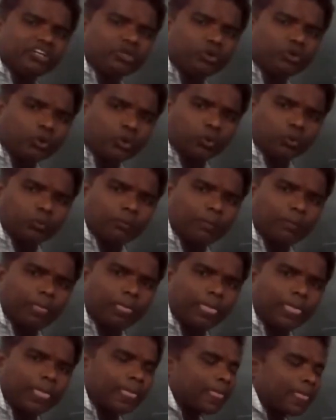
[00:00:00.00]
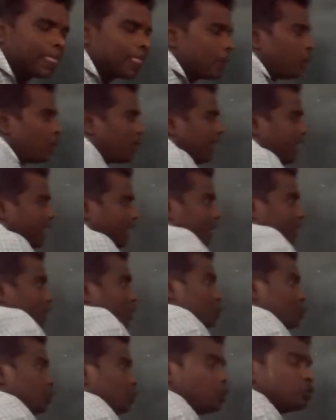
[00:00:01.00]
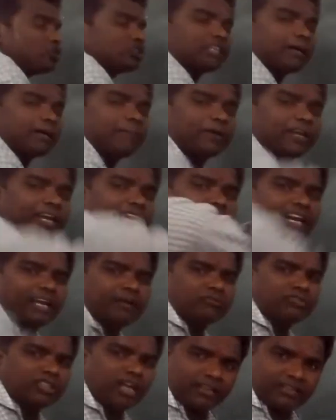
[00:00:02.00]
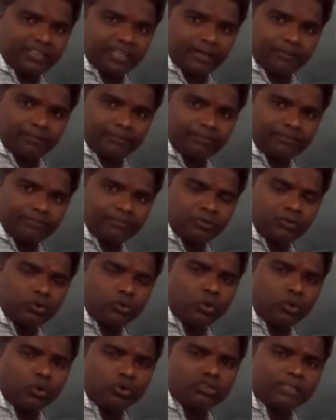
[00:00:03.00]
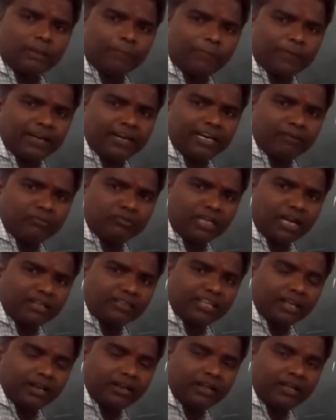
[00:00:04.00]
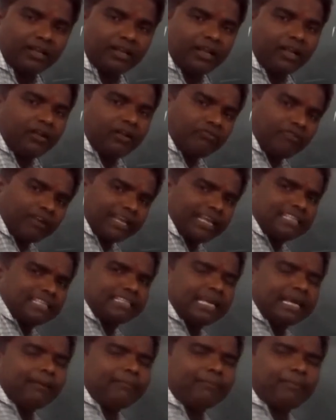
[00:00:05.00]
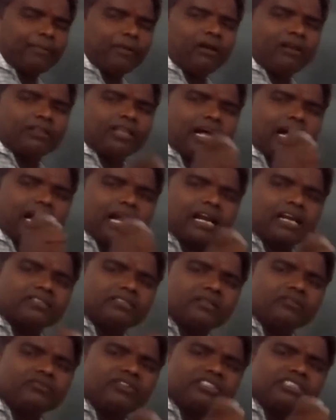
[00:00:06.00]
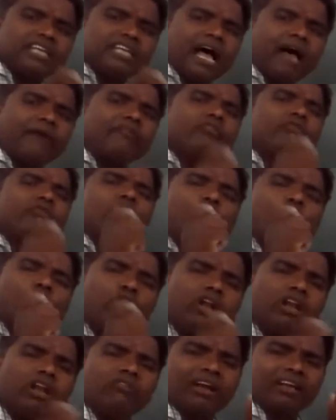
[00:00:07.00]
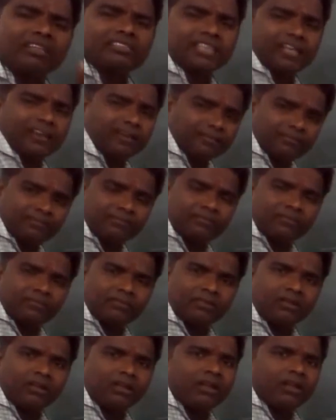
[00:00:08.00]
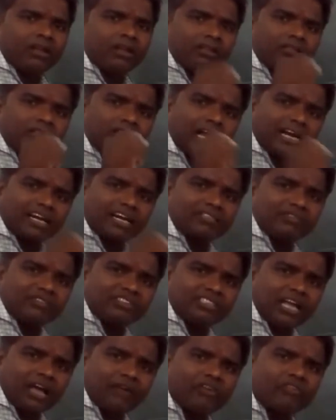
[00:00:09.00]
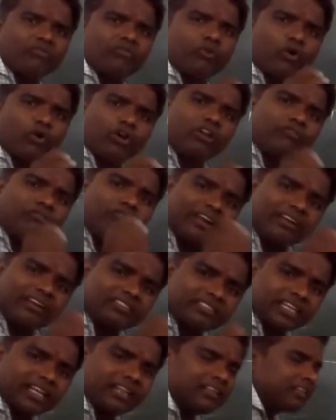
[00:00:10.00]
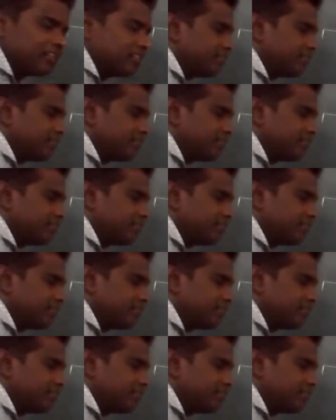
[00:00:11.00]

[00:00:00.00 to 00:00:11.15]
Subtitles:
into. Okay, now 2 subkingdoms are there. 2 subkingdoms are there. For example, organism which is having only one cell. The organism which is having only one cell,